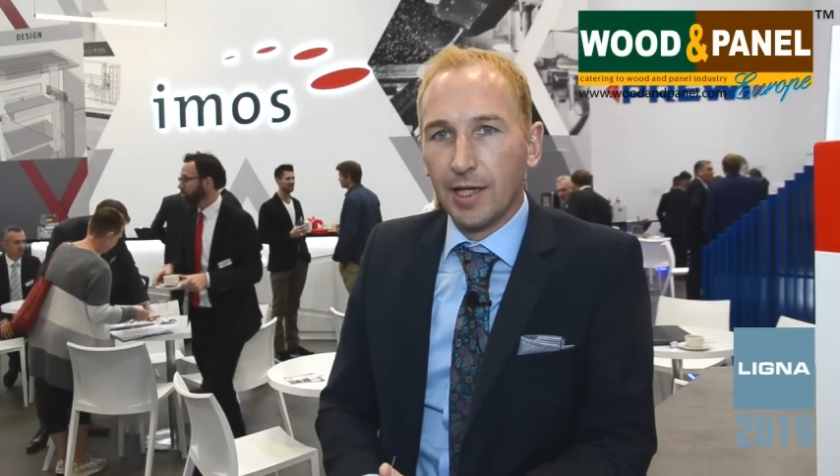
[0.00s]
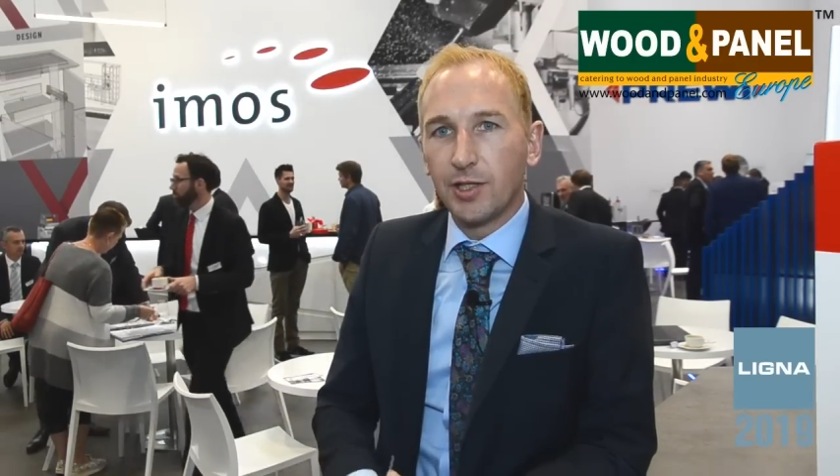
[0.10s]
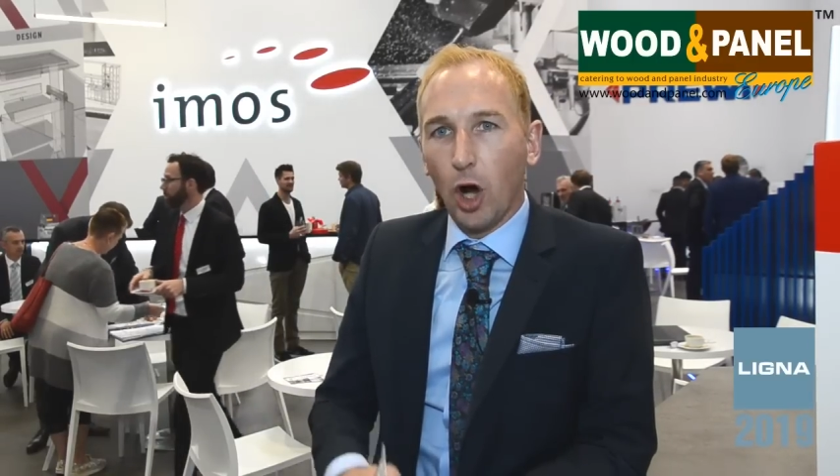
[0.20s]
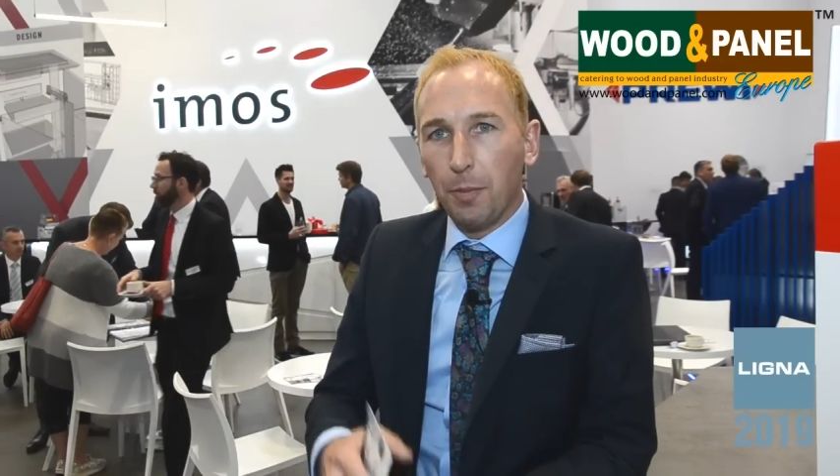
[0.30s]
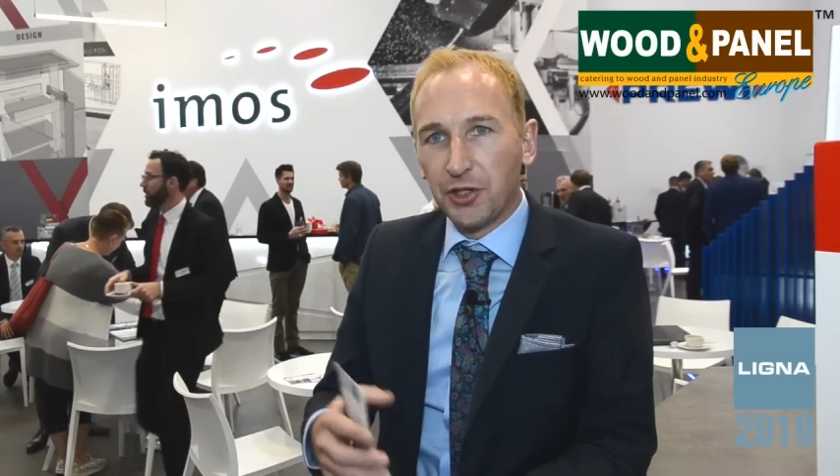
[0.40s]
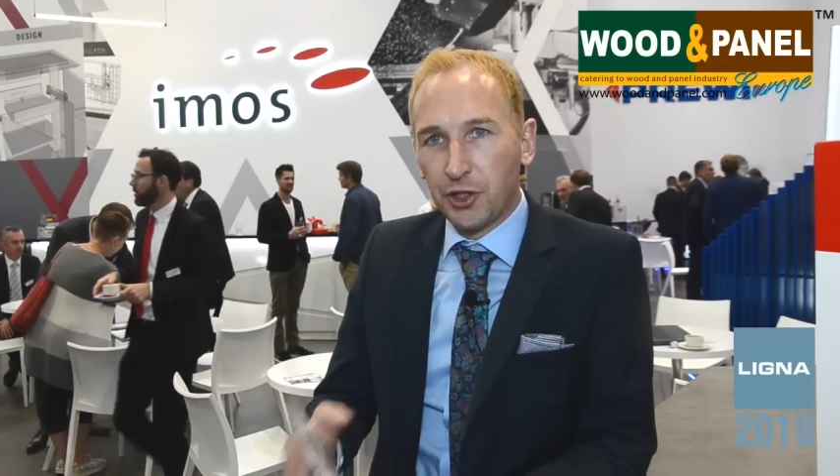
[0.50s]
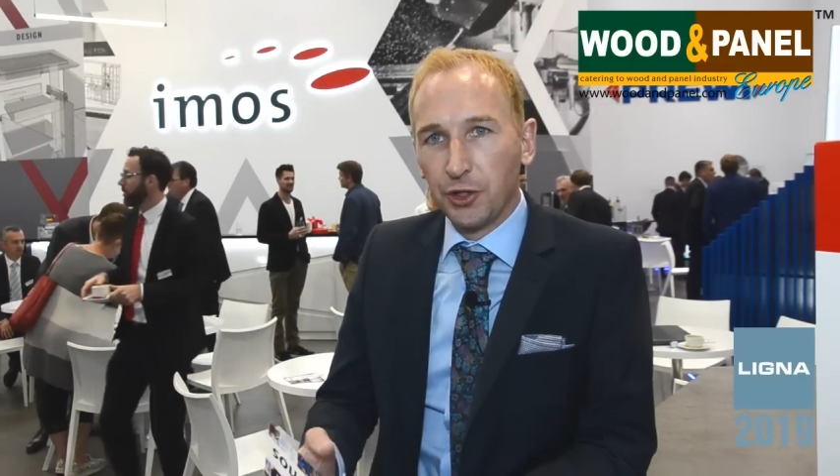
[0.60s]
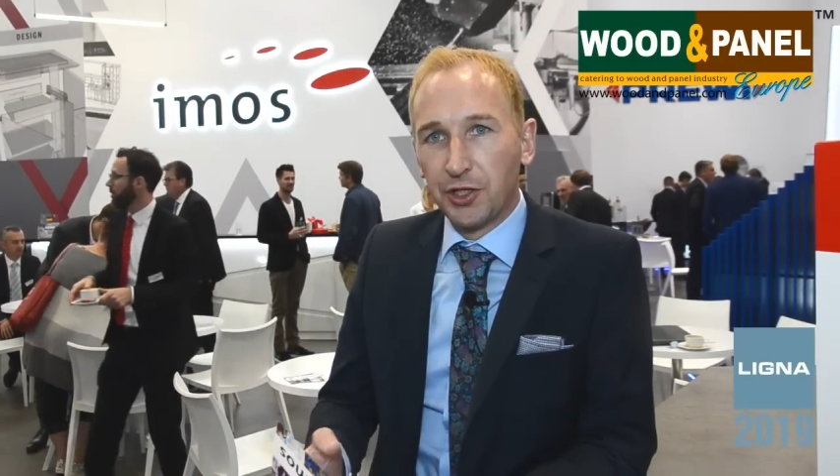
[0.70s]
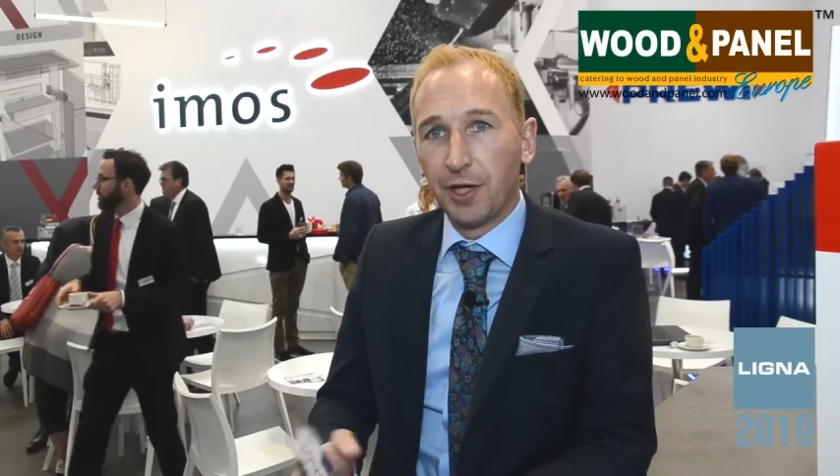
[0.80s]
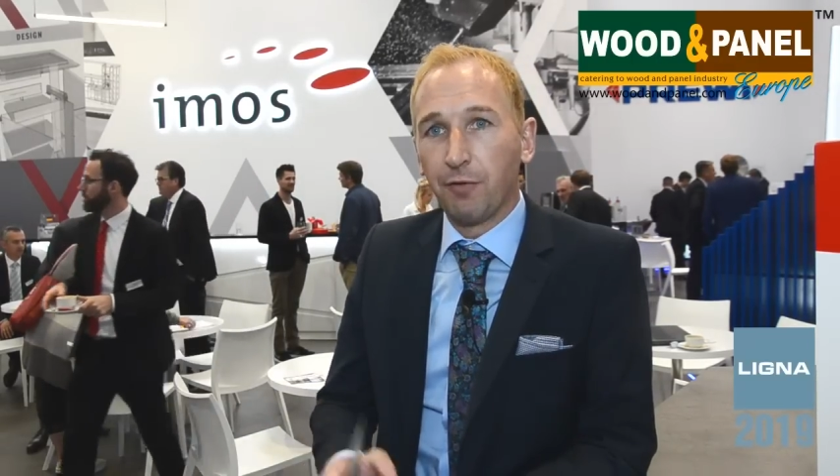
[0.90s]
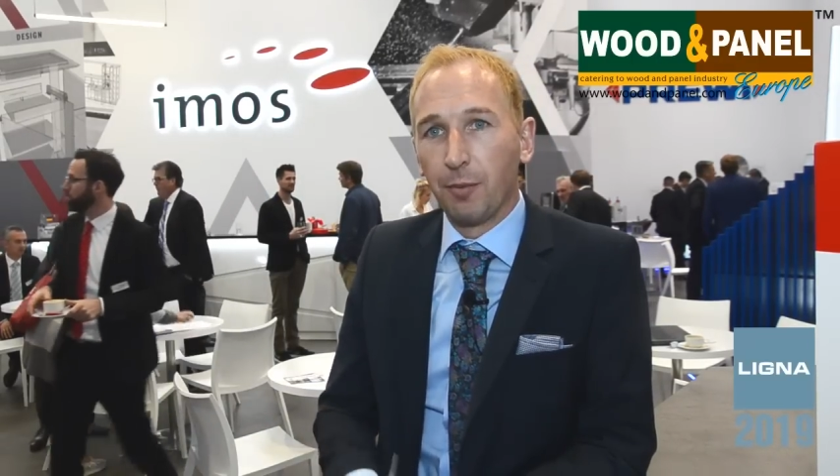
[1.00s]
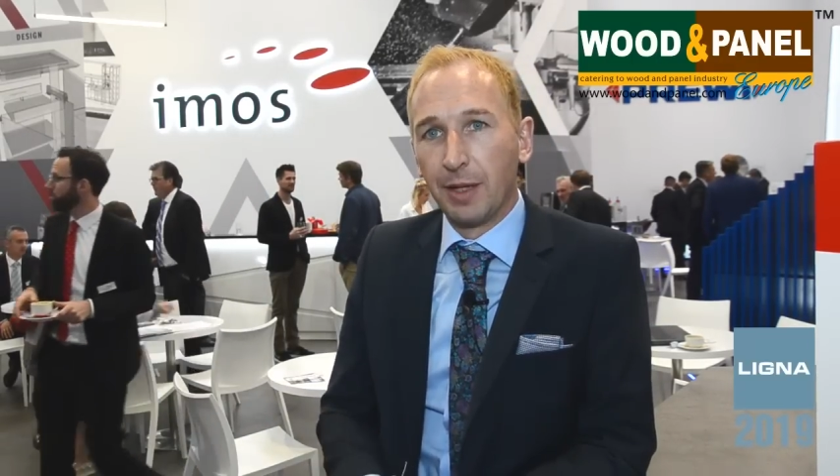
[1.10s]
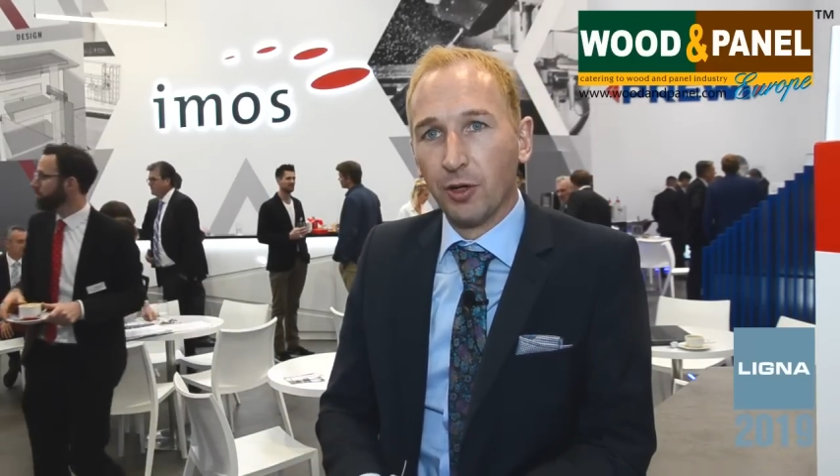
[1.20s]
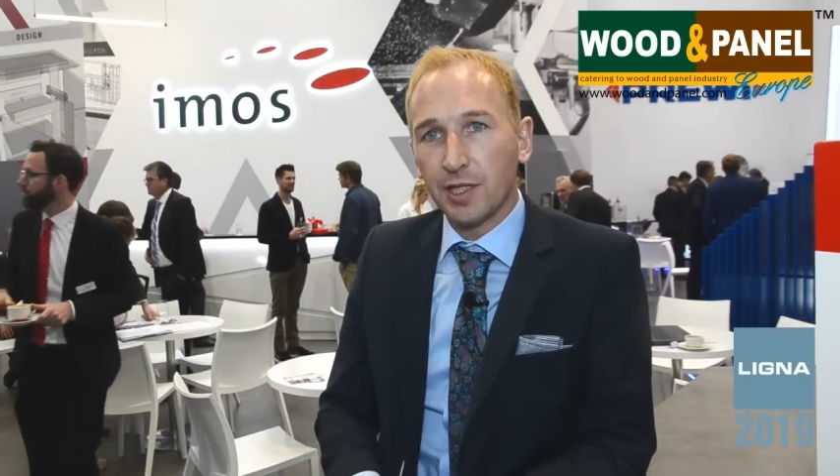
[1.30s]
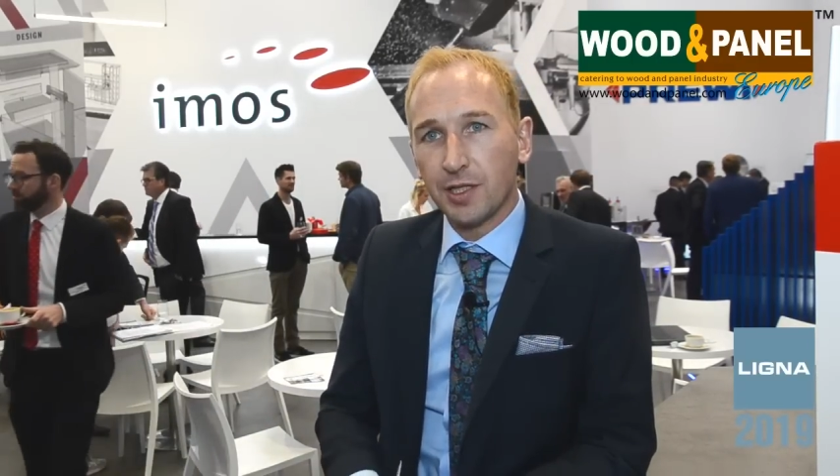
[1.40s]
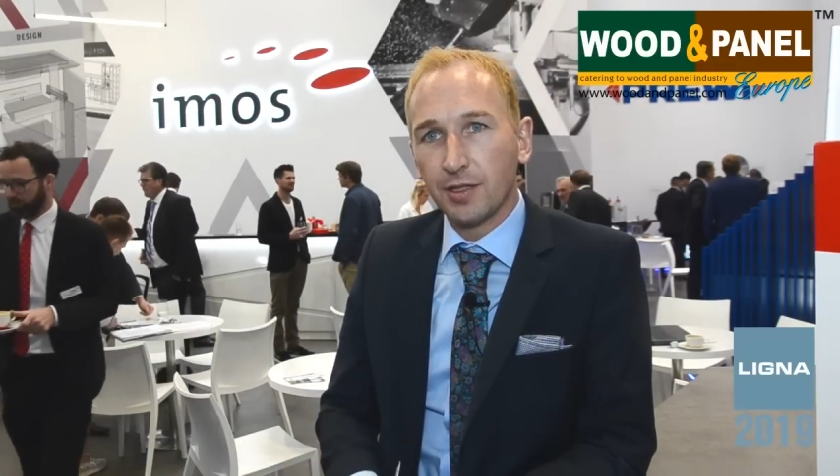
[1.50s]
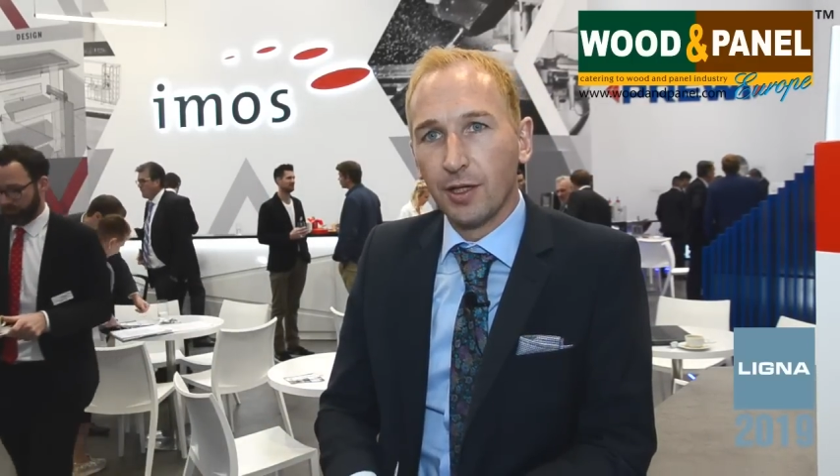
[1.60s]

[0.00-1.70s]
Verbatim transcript: is the opportunity for Mimos